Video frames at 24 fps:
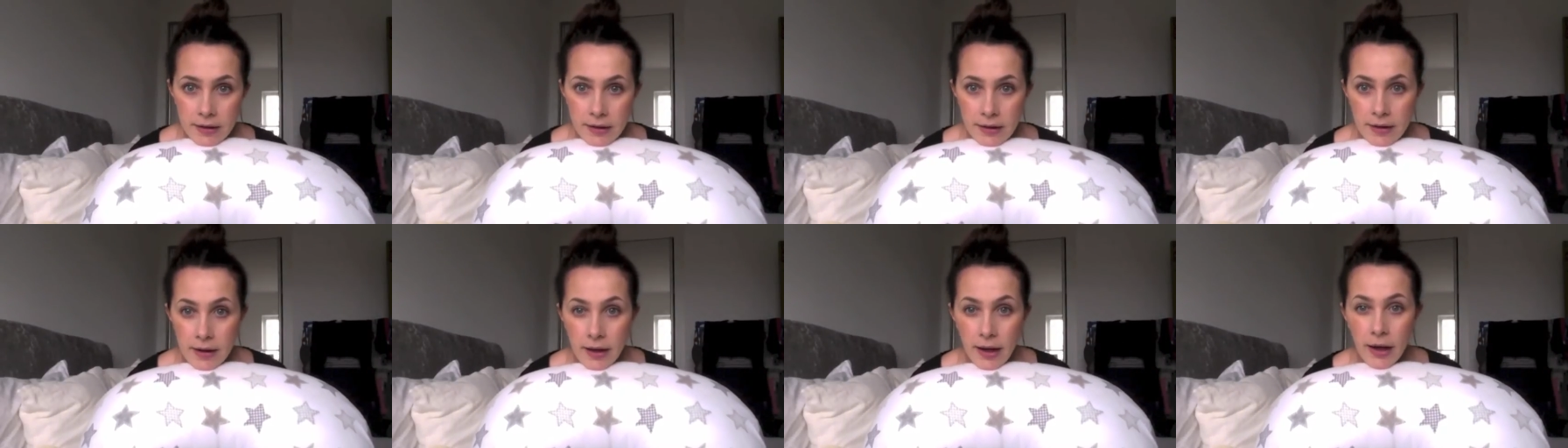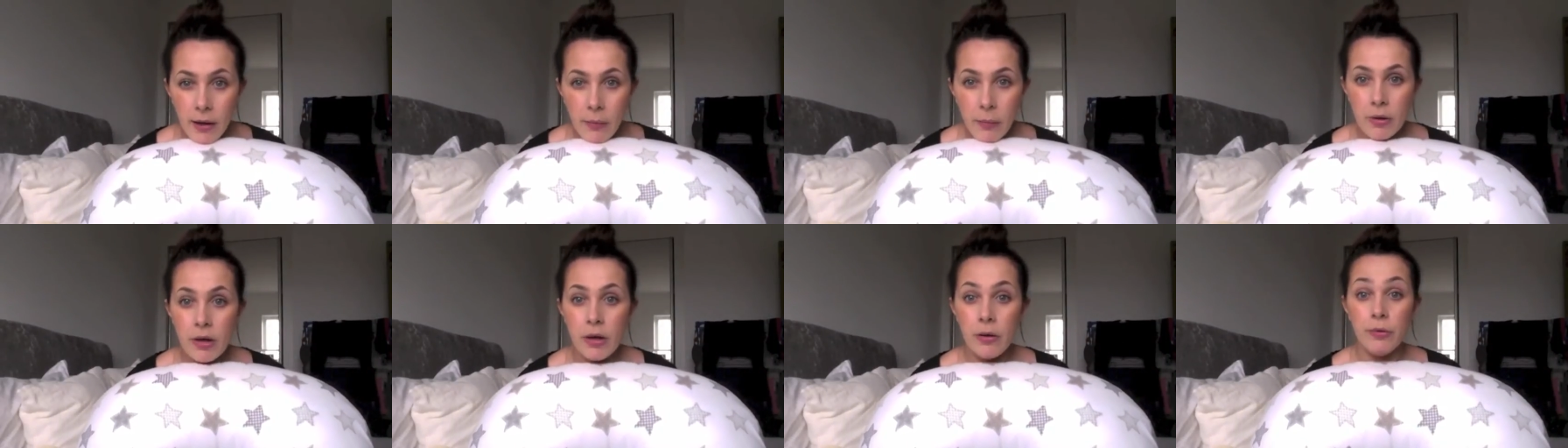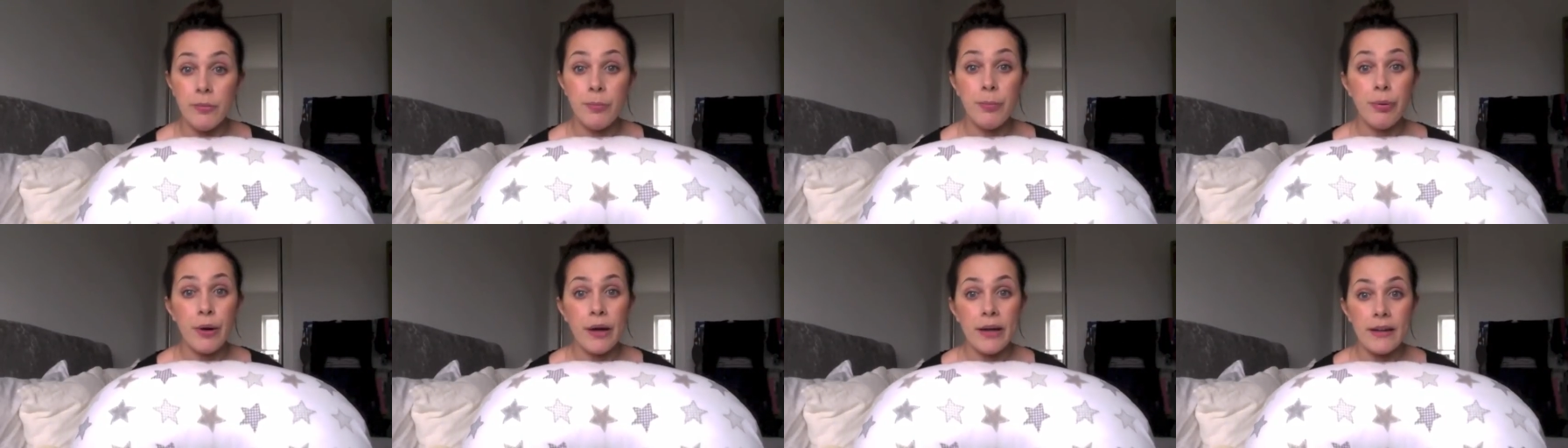care when I was
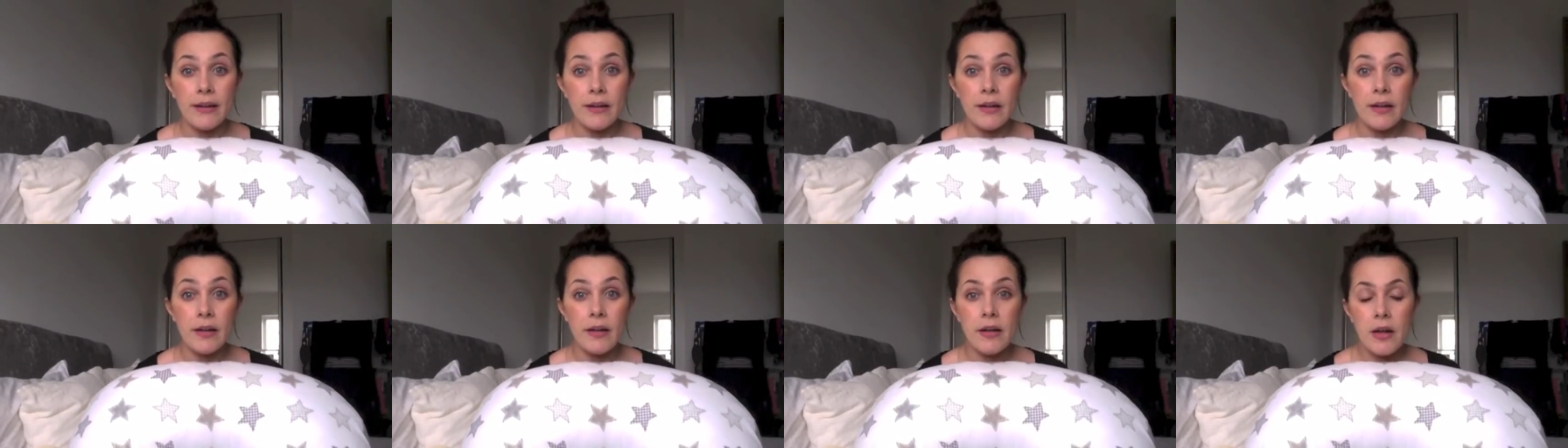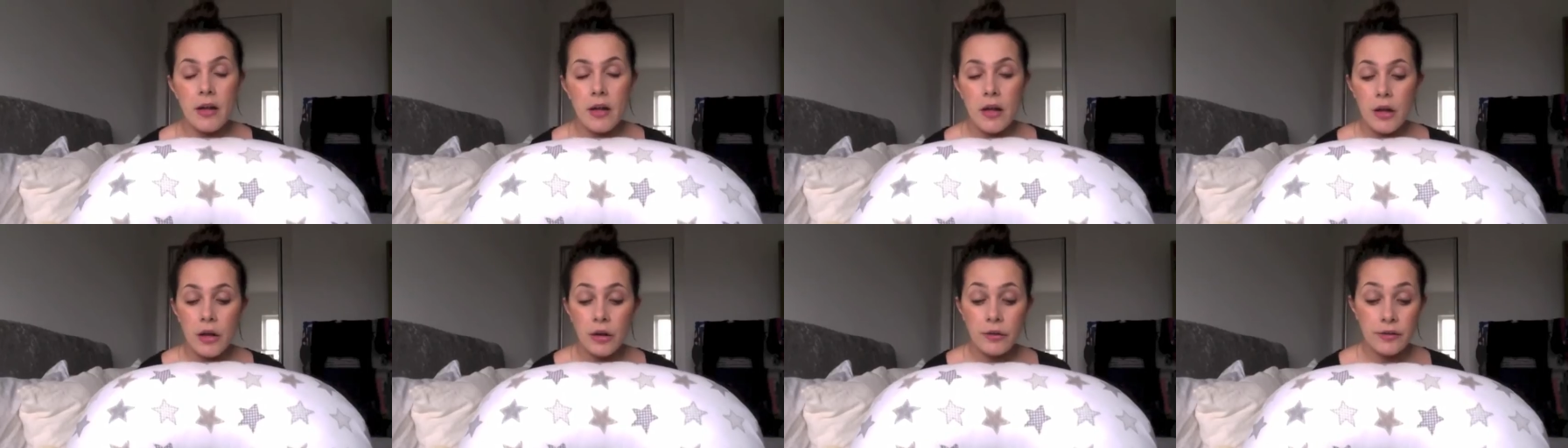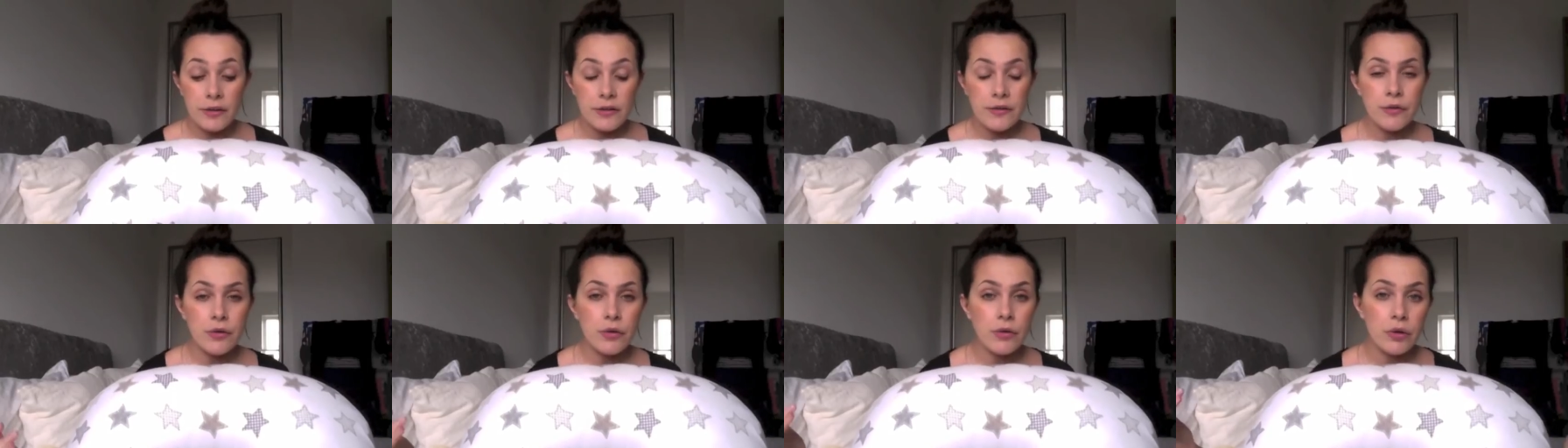pregnant
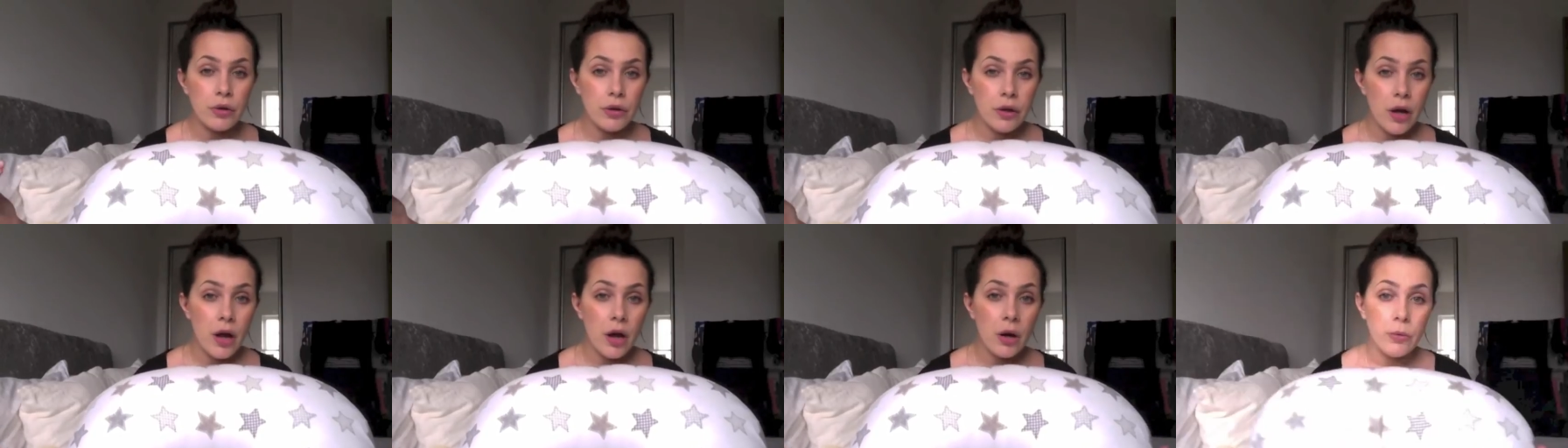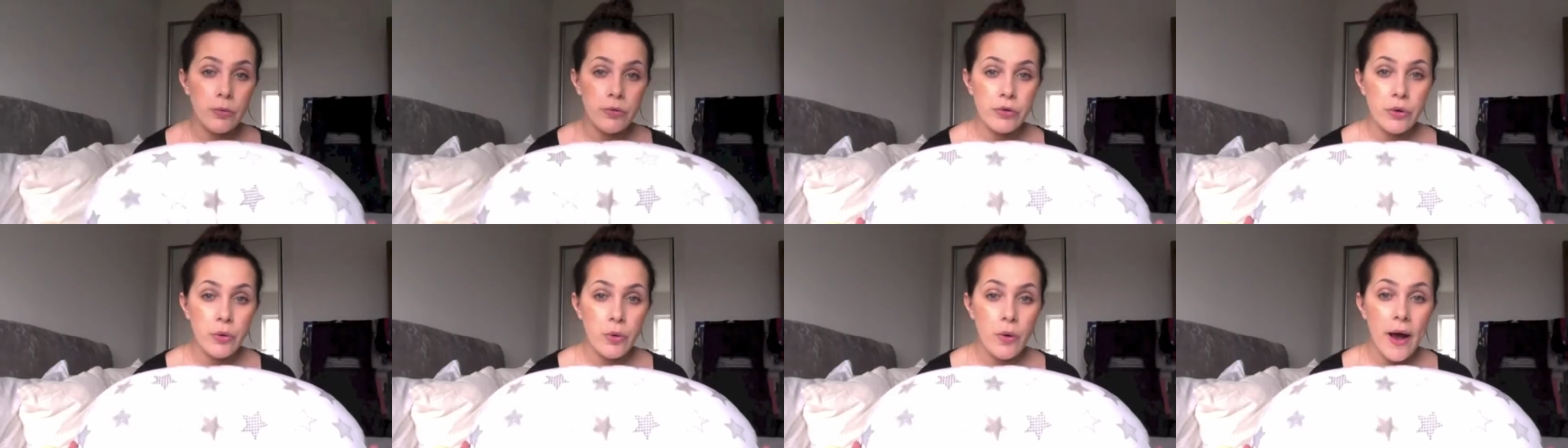because I saw a girl do